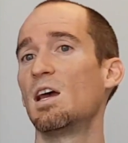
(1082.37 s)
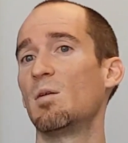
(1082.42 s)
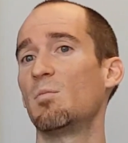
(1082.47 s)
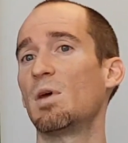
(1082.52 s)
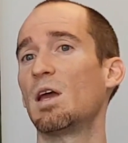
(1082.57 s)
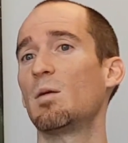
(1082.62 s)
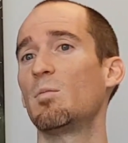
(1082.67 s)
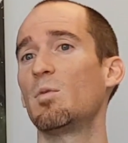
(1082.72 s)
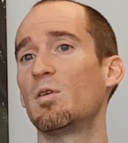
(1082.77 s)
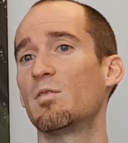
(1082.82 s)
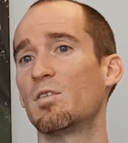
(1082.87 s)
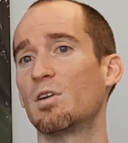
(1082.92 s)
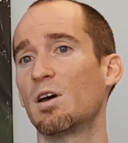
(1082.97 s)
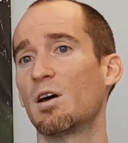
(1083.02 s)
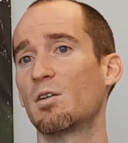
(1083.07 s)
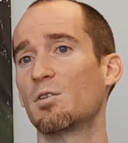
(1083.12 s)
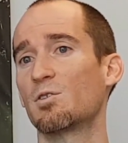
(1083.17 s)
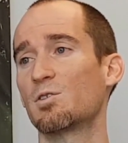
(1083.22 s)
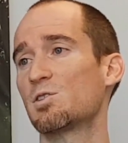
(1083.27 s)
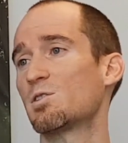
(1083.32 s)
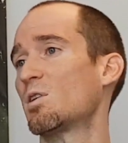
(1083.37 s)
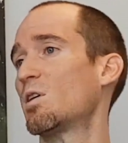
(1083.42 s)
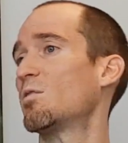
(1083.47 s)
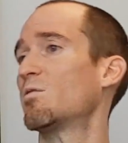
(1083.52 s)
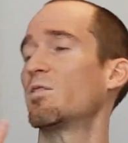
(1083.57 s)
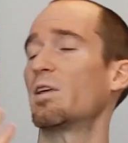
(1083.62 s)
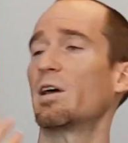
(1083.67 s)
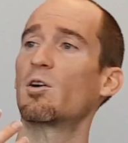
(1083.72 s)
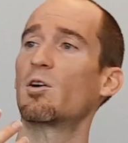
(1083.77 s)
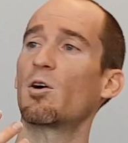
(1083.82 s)
maybe even other
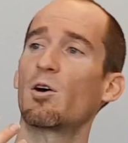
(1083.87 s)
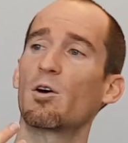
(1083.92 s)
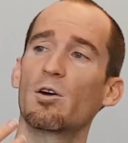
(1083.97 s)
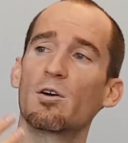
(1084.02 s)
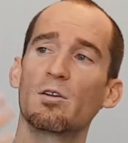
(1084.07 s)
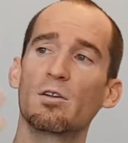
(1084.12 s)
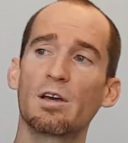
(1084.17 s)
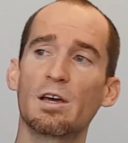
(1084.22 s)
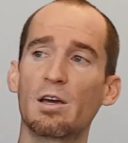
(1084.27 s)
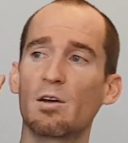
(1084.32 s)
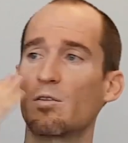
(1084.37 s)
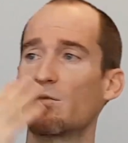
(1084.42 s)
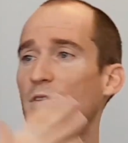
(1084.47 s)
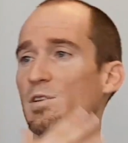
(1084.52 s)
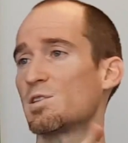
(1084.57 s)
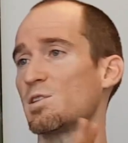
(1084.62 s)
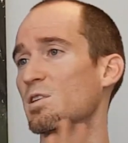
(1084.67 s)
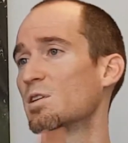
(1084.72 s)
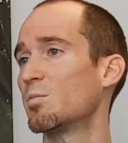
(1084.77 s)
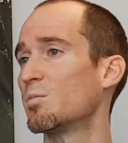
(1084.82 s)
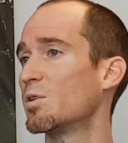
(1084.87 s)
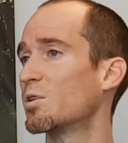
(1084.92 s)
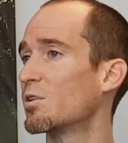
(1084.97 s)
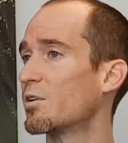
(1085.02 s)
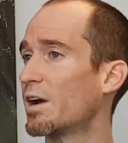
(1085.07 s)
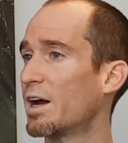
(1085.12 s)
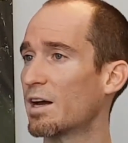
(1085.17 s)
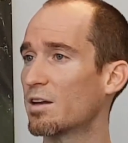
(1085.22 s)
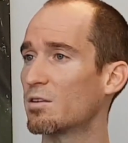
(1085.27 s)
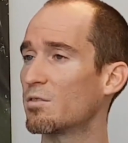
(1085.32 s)
stuff gargling or
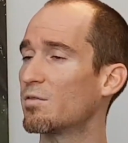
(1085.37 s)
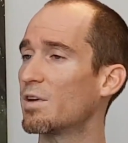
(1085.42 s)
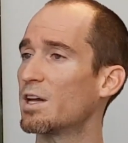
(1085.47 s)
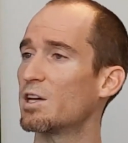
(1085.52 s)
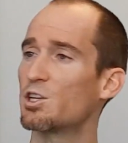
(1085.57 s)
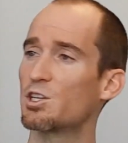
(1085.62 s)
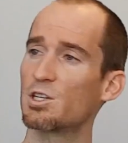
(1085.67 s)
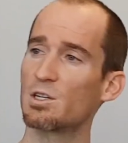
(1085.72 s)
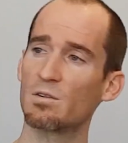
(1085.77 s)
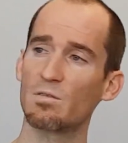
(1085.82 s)
vestibular activation,